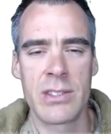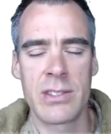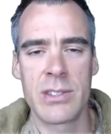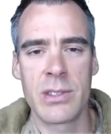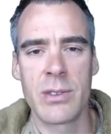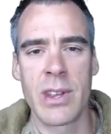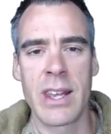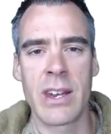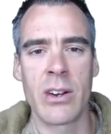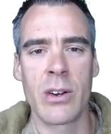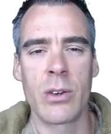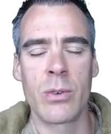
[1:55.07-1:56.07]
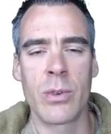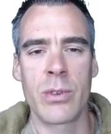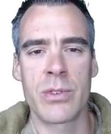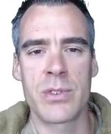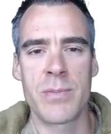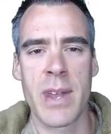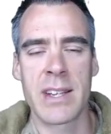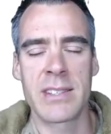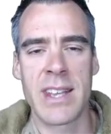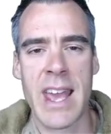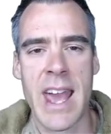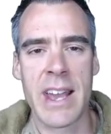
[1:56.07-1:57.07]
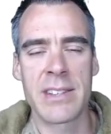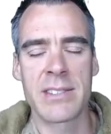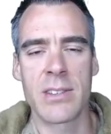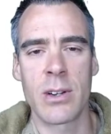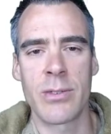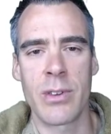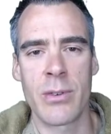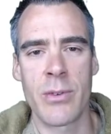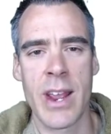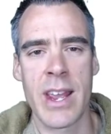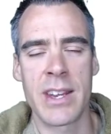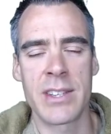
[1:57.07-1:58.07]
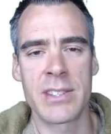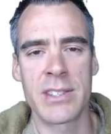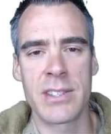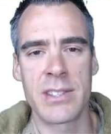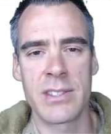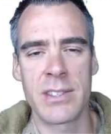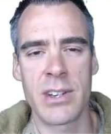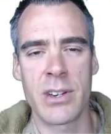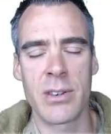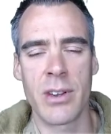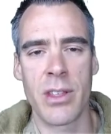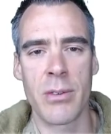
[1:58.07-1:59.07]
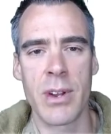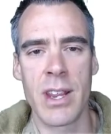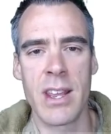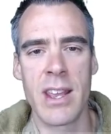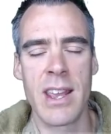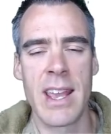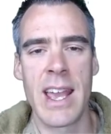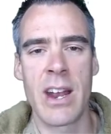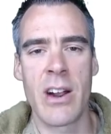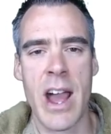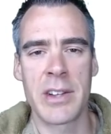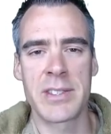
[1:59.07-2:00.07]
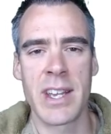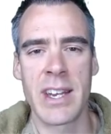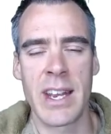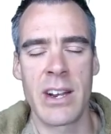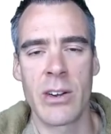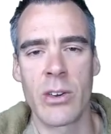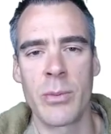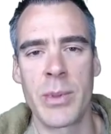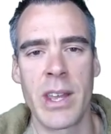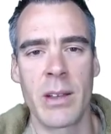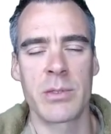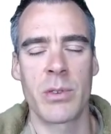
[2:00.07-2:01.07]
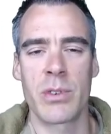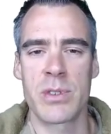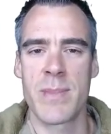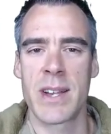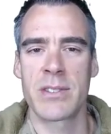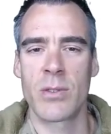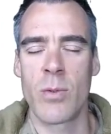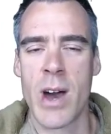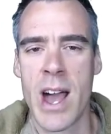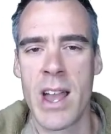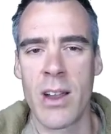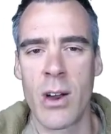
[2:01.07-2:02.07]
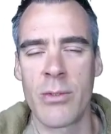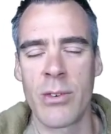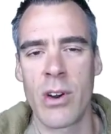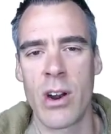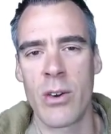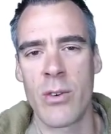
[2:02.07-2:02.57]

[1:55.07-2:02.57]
to the integral with respect to x over the range 0 to 3, and our outside integral becomes with respect to y over our